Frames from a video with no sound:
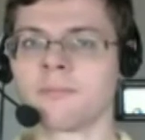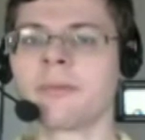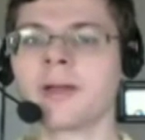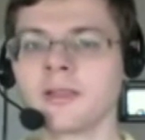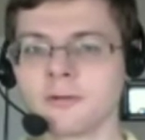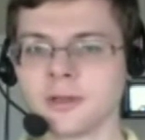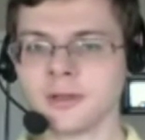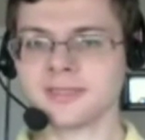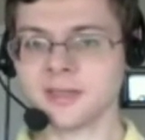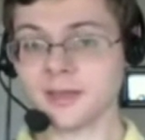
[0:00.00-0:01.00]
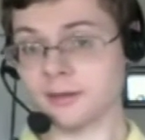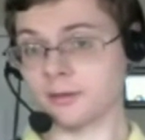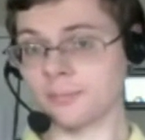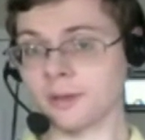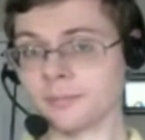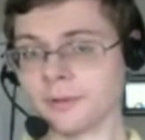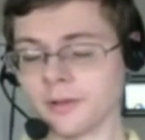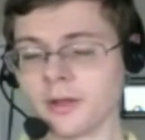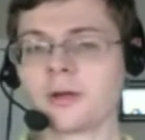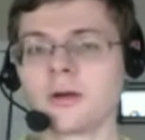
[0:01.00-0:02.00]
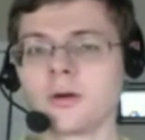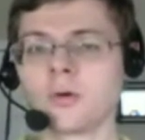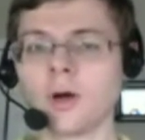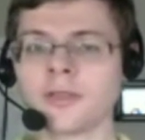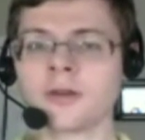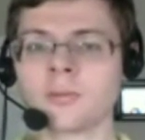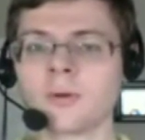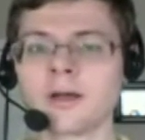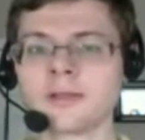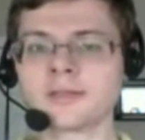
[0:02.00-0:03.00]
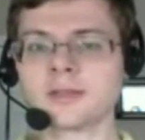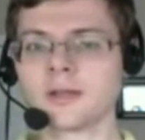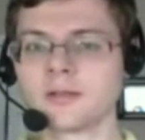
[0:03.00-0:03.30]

benefiting secular people who otherwise